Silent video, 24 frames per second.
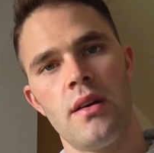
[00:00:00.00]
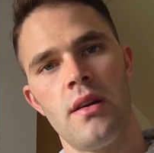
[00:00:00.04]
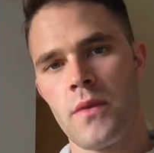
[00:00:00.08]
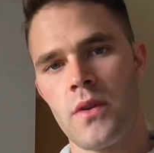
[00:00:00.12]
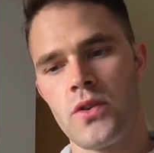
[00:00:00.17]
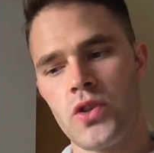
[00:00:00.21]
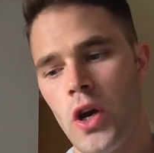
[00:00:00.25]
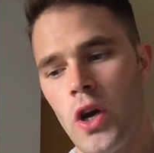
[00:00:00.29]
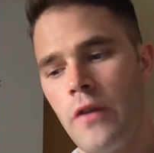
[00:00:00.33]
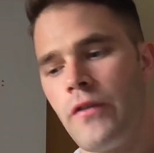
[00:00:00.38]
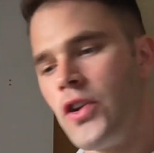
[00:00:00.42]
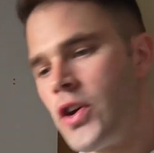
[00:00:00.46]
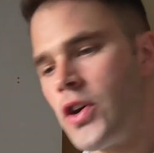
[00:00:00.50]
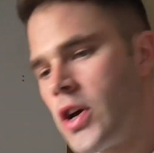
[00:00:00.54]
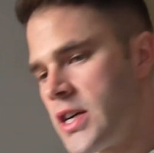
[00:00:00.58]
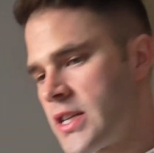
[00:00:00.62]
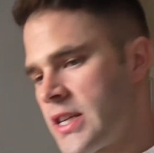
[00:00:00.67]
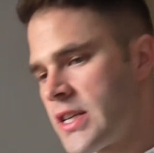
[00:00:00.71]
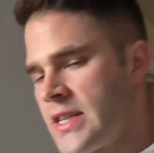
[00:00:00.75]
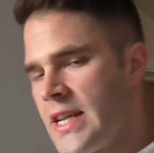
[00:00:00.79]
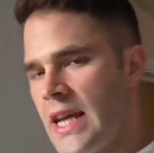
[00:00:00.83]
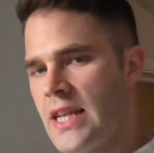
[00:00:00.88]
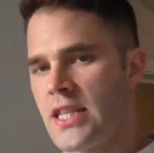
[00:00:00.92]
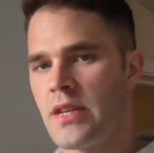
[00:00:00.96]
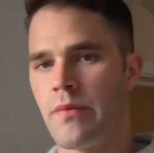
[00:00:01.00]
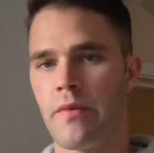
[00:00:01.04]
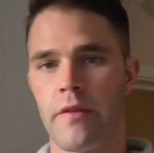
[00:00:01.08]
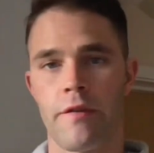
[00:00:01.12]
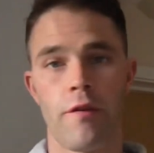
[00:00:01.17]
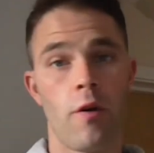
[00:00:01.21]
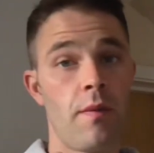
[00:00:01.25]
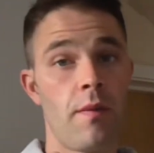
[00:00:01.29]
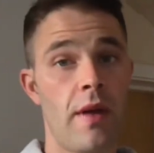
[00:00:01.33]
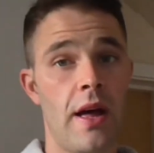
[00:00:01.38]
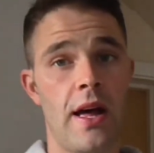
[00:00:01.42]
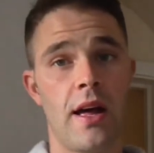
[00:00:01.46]
So hopefully you guys can take something
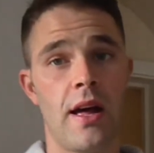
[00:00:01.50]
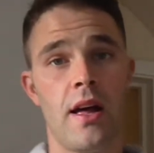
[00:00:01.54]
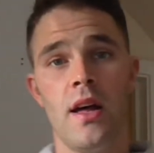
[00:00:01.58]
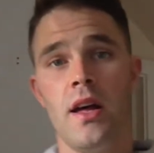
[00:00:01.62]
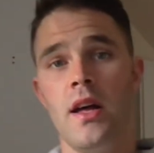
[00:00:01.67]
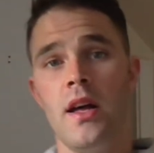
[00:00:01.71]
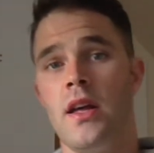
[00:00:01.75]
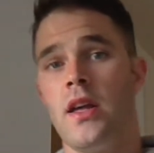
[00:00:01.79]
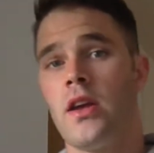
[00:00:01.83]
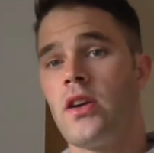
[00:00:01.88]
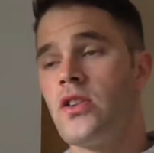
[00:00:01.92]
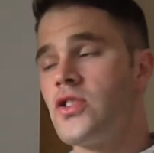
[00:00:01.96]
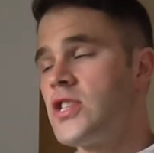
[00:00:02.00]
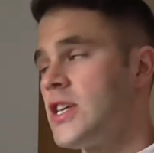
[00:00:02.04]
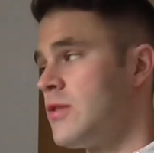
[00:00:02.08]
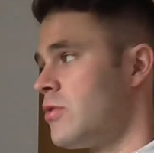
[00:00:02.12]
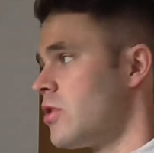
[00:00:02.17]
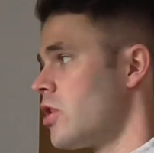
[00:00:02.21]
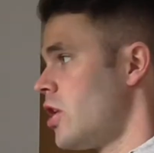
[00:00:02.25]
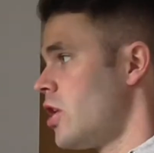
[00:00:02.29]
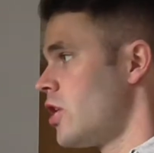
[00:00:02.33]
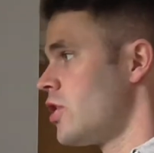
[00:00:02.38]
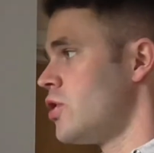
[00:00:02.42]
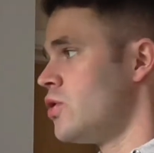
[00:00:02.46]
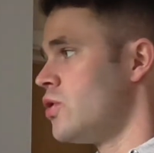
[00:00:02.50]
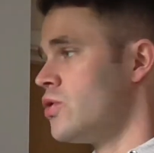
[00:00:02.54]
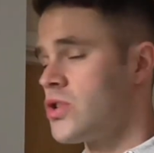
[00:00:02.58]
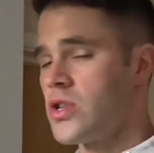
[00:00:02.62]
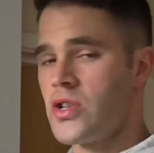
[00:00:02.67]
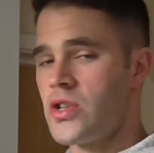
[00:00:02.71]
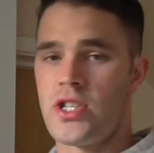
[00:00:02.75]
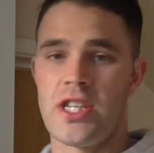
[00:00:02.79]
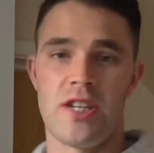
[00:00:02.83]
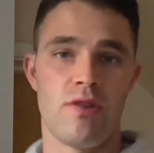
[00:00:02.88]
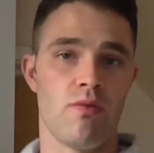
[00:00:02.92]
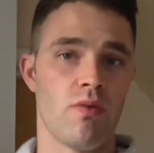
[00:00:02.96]
from that. You'll see what I use,
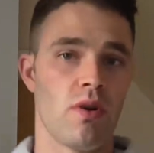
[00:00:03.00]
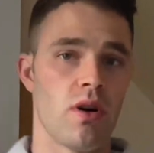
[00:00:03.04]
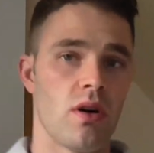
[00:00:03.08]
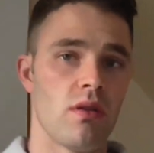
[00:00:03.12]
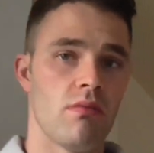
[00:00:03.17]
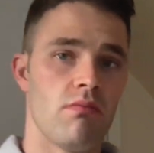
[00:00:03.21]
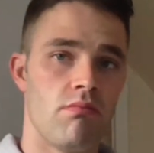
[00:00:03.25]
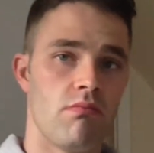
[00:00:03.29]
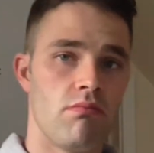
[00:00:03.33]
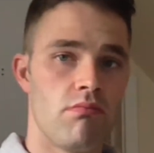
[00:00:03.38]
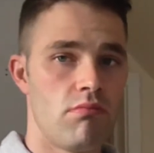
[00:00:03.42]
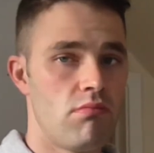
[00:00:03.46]
see what